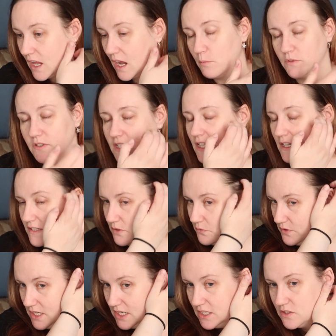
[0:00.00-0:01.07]
and was cluster
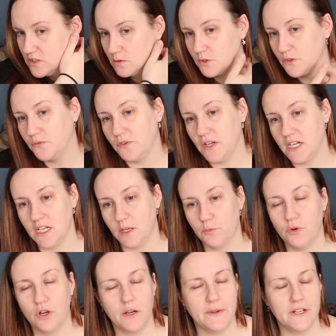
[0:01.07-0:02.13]
feeding, so was feeding
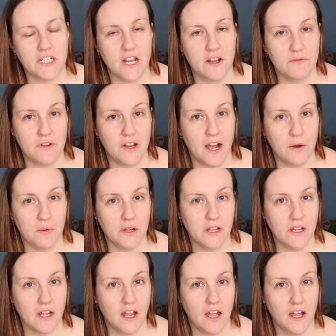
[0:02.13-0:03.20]
pretty much every
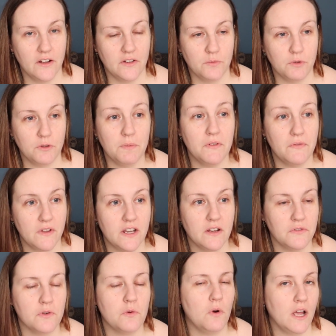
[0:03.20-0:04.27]
hour, and would be
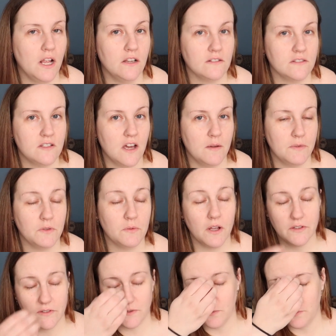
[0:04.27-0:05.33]
feeding for quite a long time as
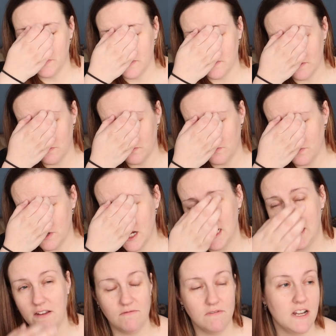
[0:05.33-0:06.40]
well. So it was
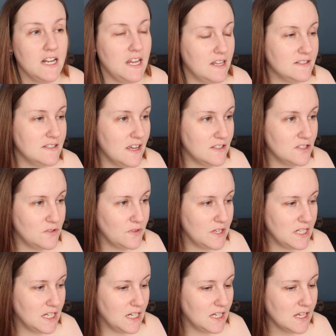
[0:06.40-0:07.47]
really, really intense
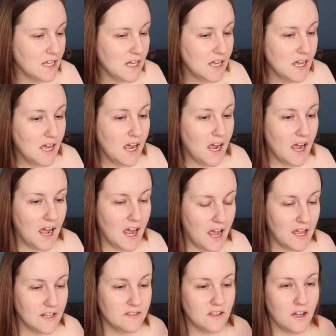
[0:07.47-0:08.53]
feeding.
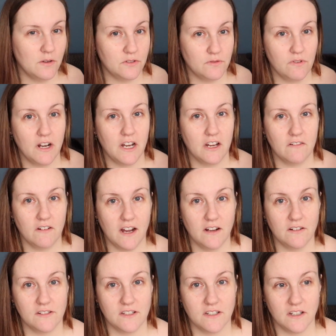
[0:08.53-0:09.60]
And I was running
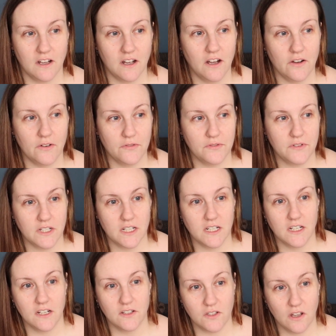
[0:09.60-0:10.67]
around
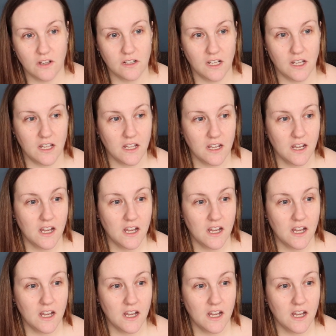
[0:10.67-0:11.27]
after a toddler,